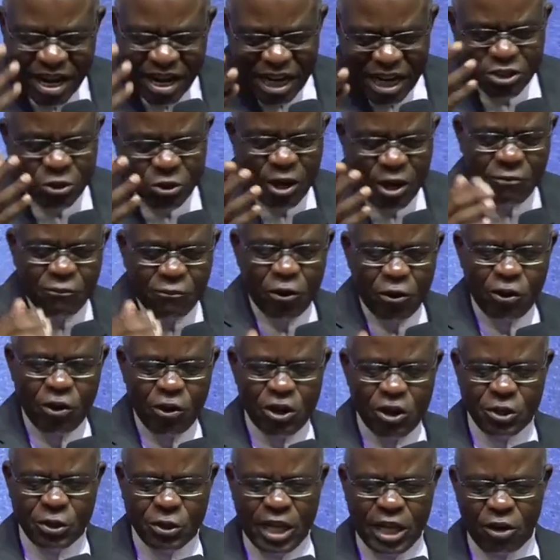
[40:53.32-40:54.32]
a joyful
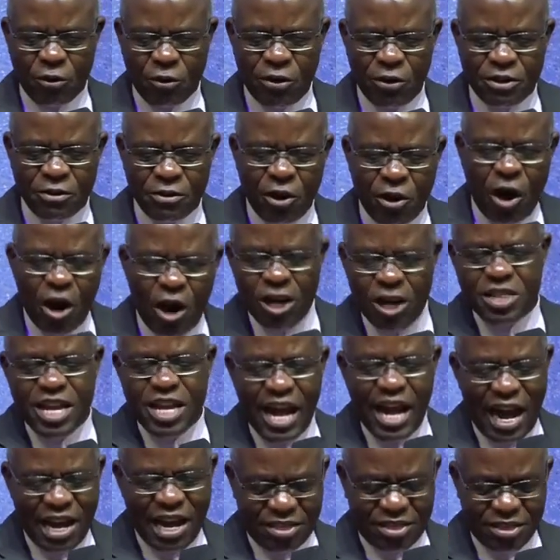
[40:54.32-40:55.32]
noise to the Lord, all the
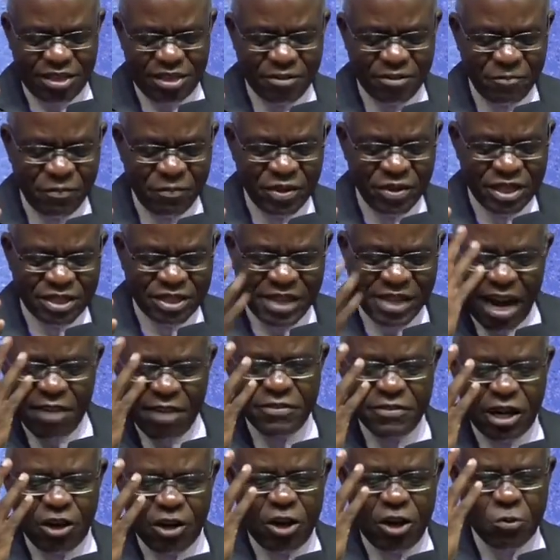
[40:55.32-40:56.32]
earth. Serve
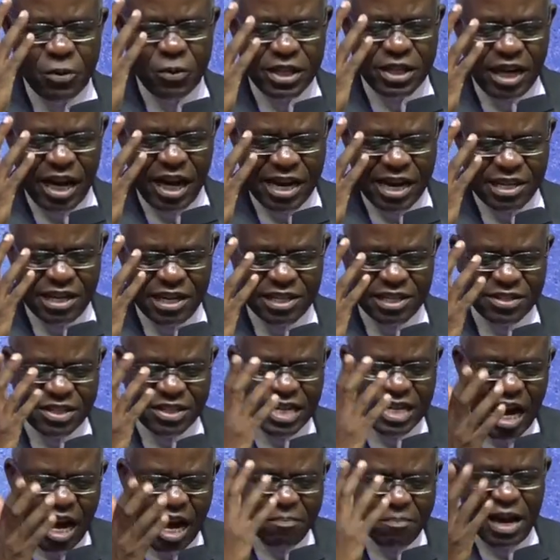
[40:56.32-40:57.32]
the Lord with gladness.
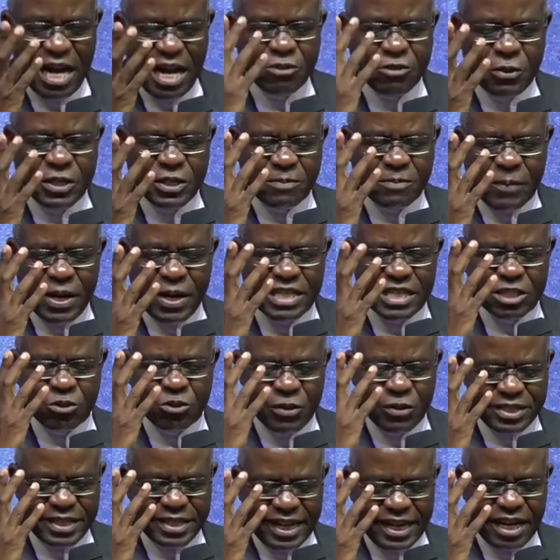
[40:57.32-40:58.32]
Come unto his presence
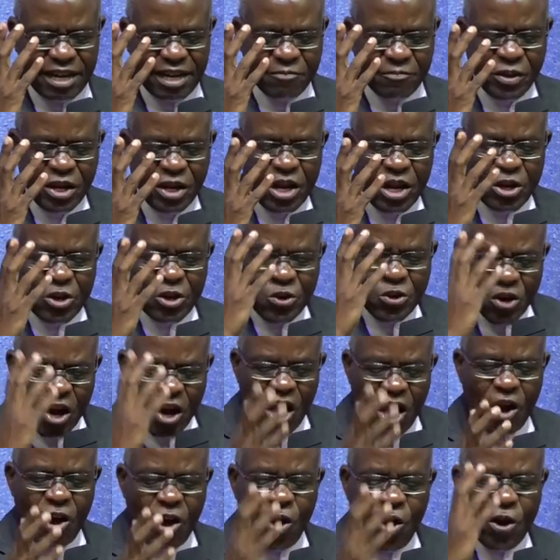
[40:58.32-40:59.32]
with singing.
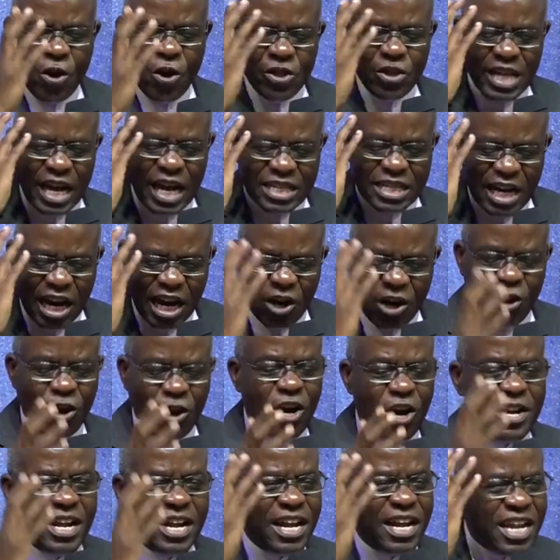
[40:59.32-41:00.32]
Know that the
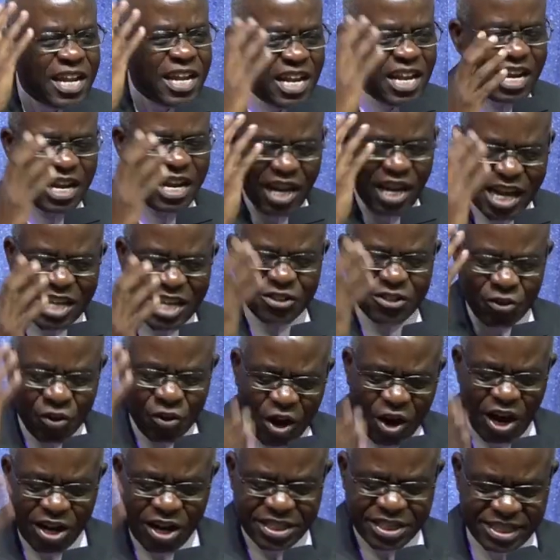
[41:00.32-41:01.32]
Lord, he is
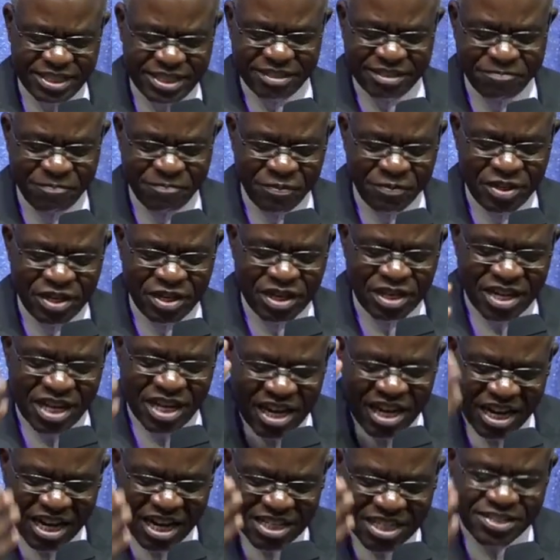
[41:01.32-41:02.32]
God. He
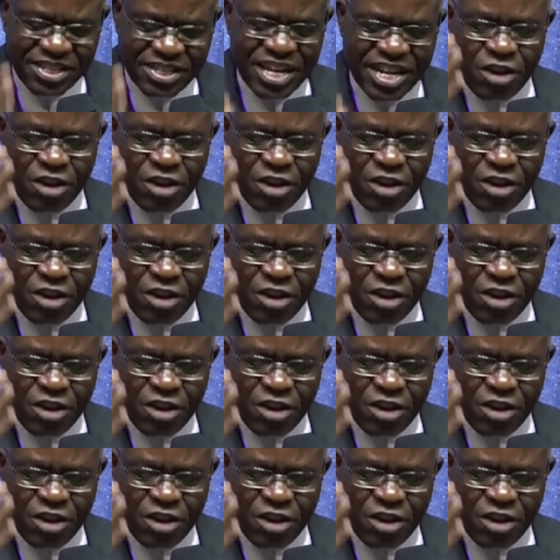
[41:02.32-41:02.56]
is He